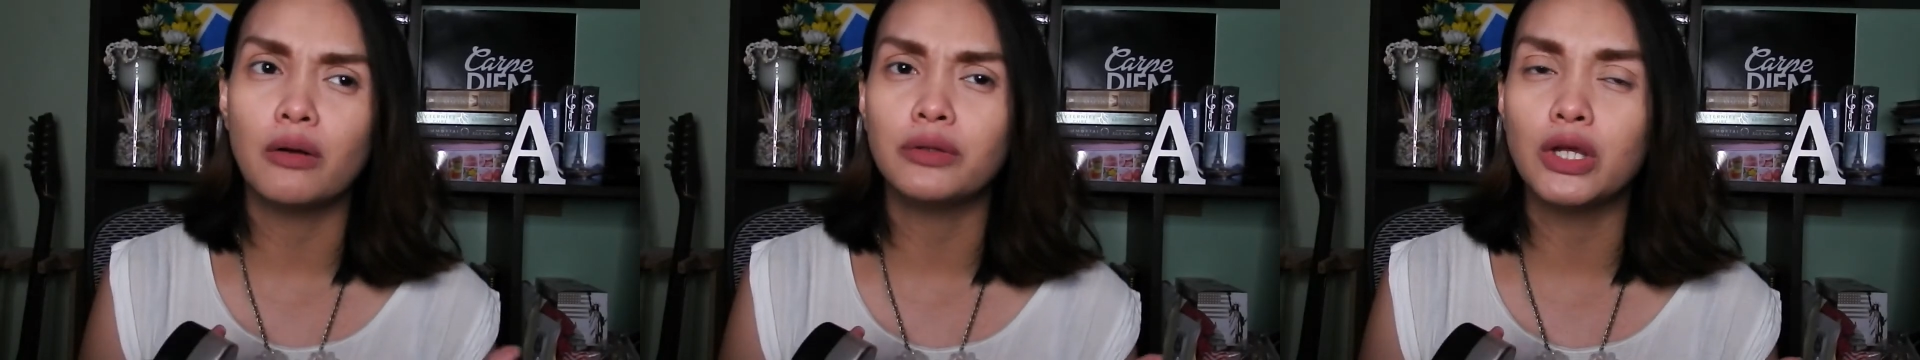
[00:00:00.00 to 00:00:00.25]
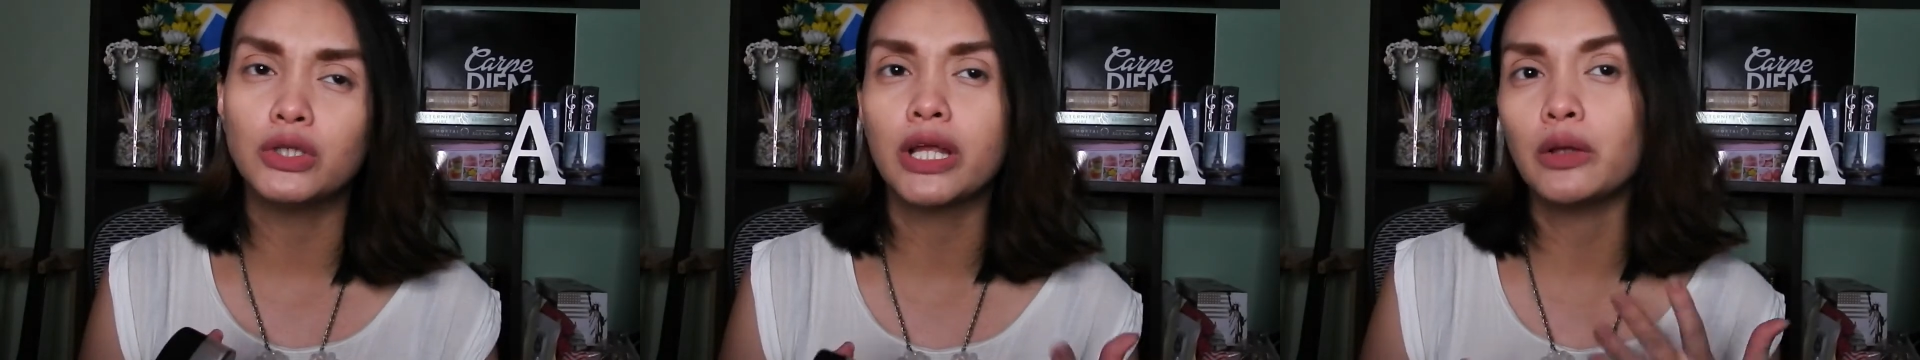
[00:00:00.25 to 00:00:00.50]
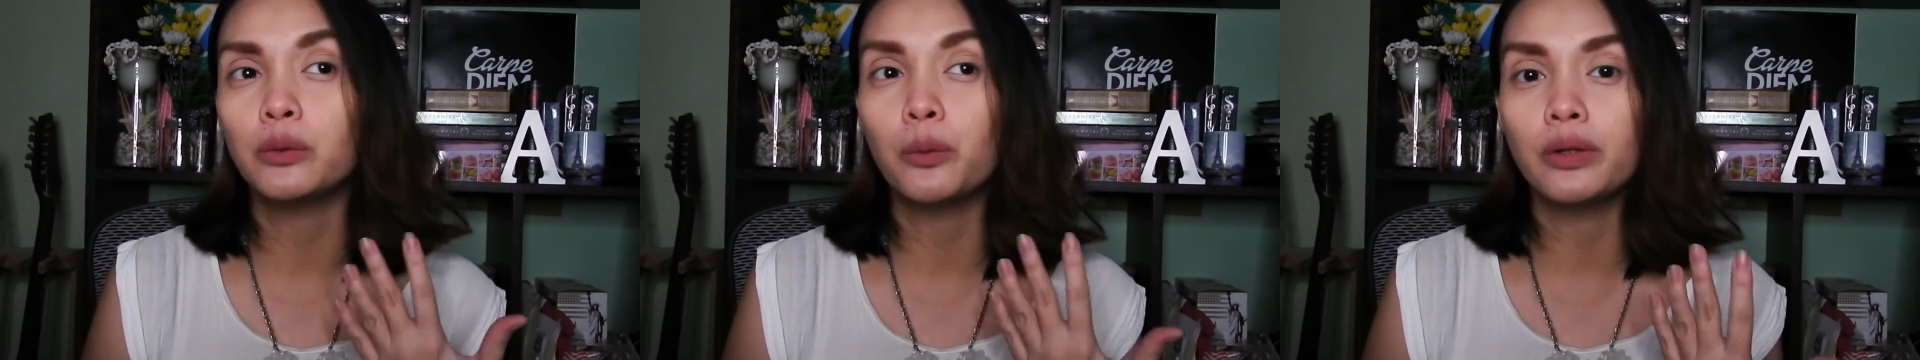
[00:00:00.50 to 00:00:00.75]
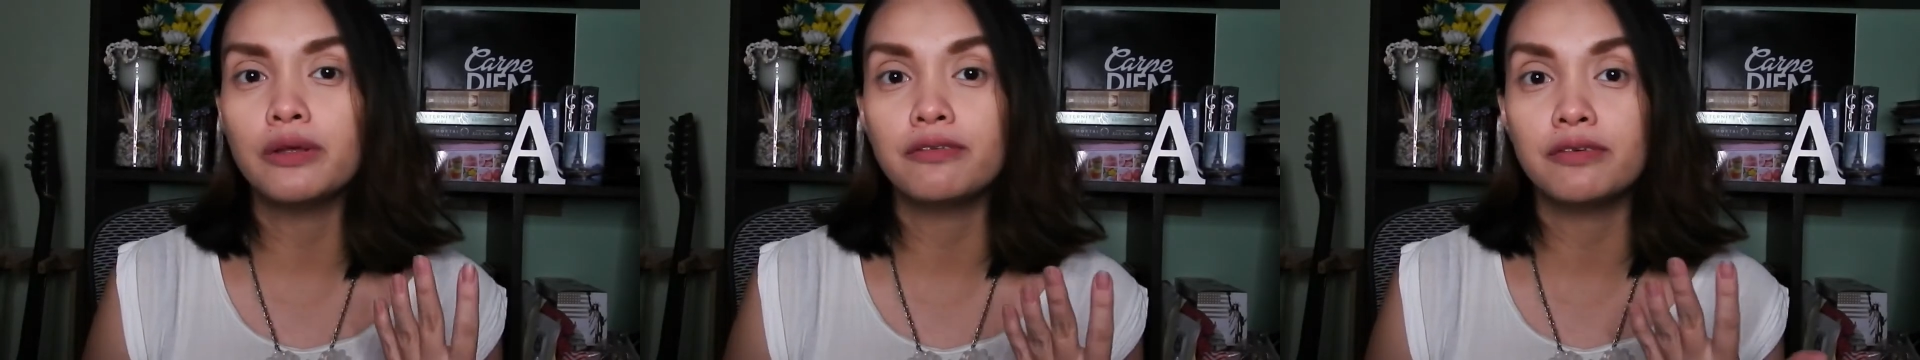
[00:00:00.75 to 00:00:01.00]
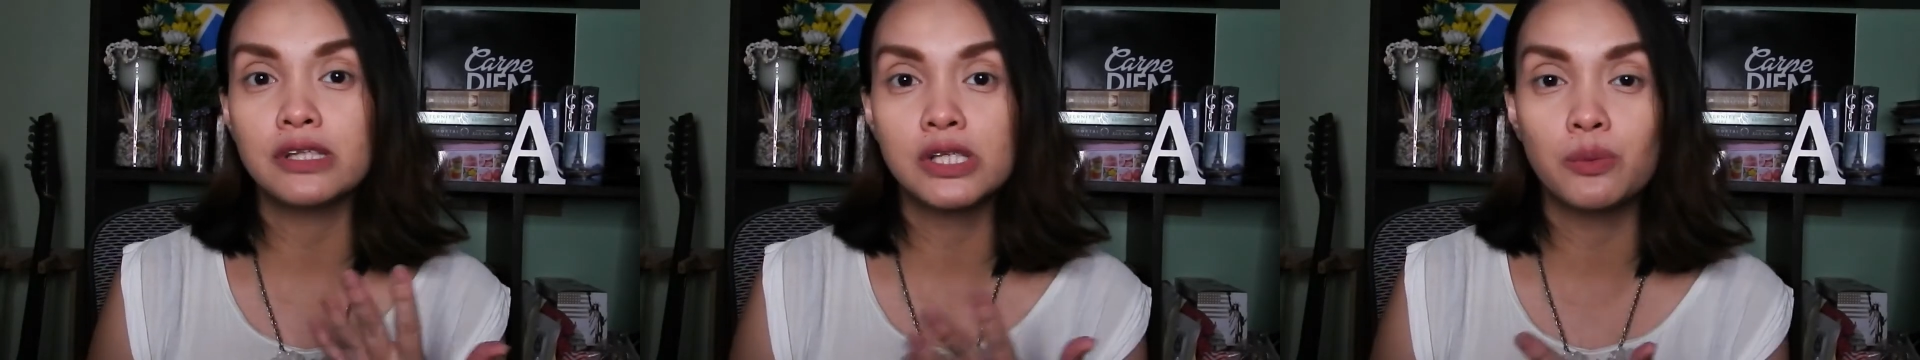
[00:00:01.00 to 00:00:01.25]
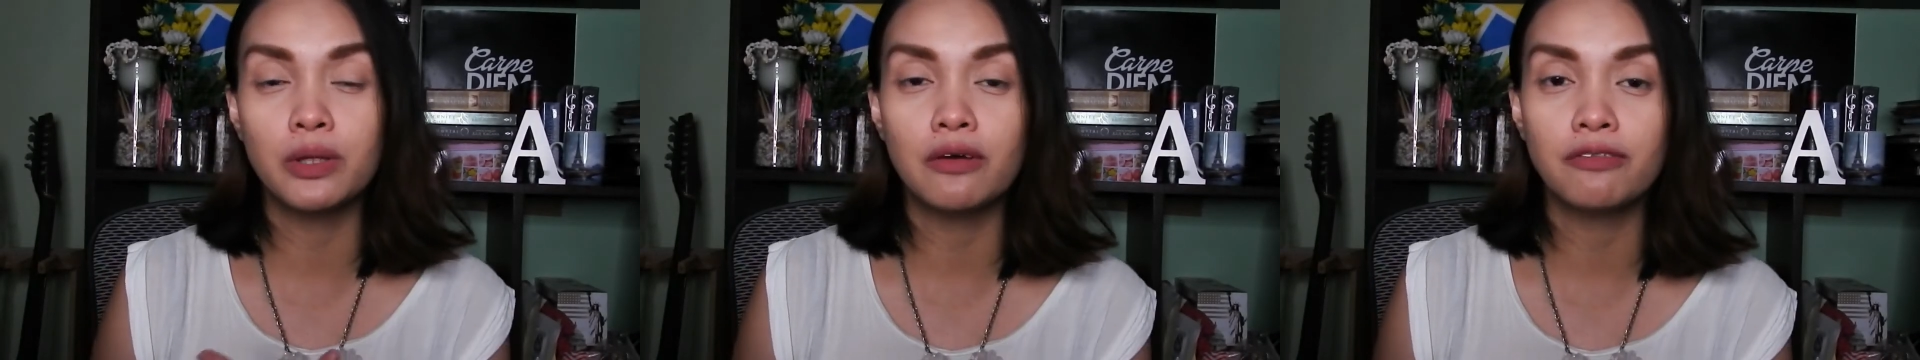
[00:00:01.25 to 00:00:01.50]
foundation. I don't know if
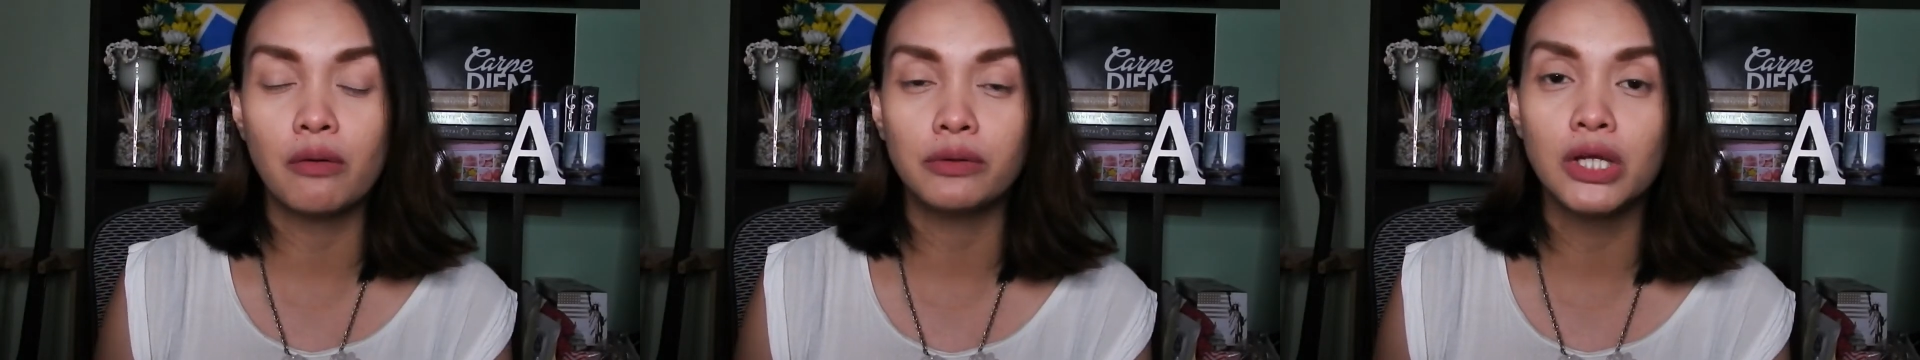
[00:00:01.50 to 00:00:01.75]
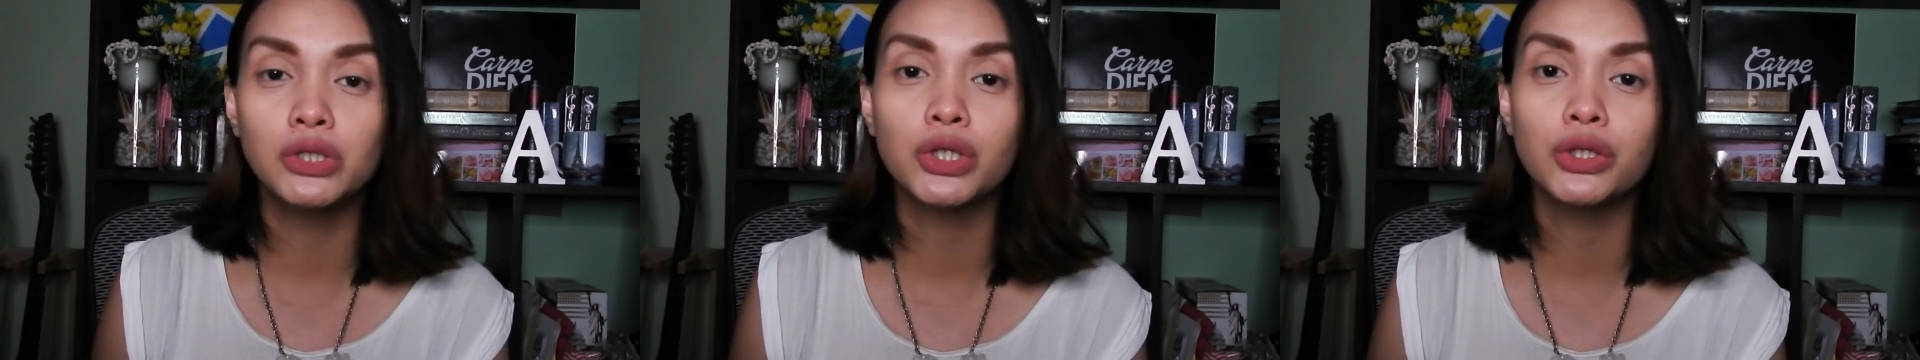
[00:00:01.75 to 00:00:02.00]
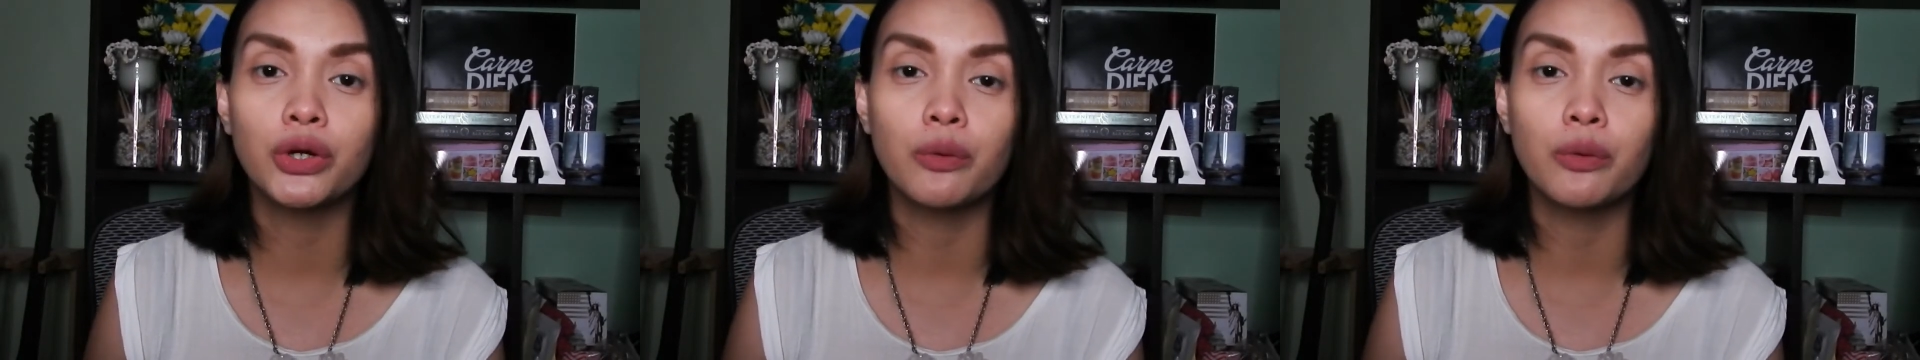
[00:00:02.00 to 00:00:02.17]
it's with the foundation